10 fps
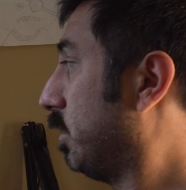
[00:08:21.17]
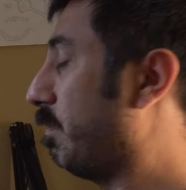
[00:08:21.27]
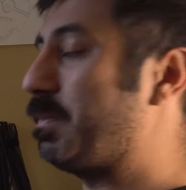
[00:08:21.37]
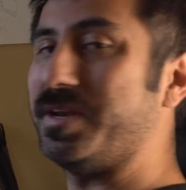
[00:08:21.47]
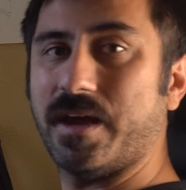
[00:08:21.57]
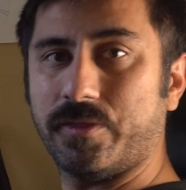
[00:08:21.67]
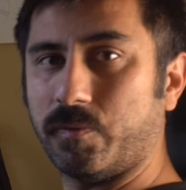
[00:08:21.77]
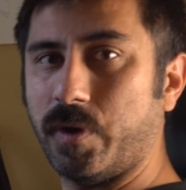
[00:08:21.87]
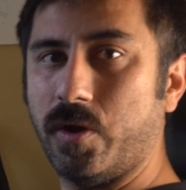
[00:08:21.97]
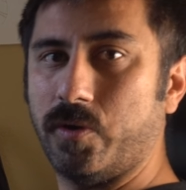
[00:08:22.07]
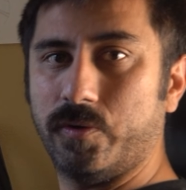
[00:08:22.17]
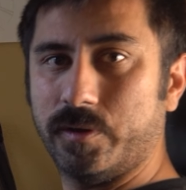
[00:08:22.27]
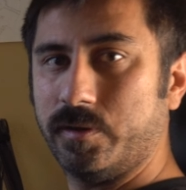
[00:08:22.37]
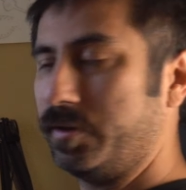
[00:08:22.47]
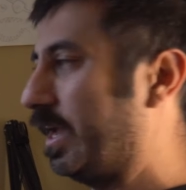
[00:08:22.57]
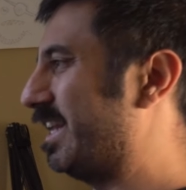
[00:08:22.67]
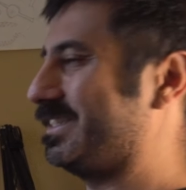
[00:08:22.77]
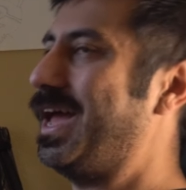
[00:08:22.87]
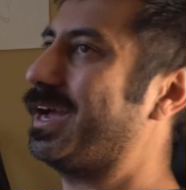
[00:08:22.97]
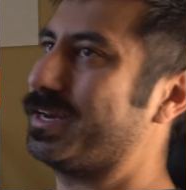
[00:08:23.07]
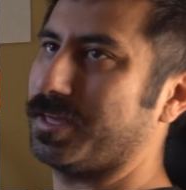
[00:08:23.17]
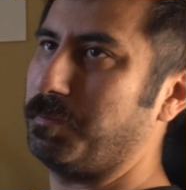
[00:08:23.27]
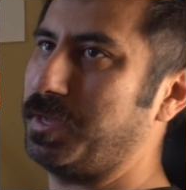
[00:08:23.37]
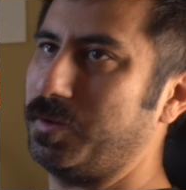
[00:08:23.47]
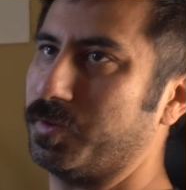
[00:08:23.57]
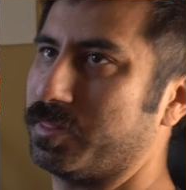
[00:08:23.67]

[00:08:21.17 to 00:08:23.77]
Maybe down the road, and it's not gonna compete